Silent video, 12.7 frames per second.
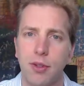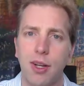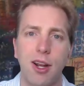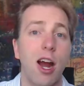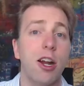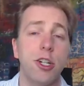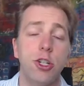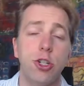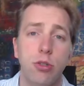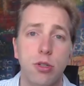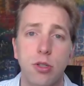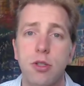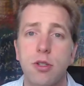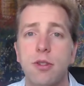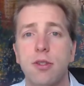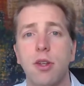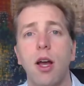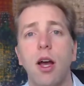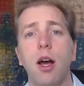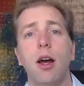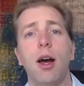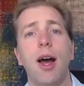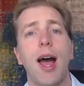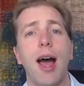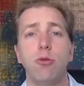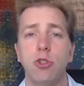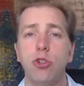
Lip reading: car insurance, house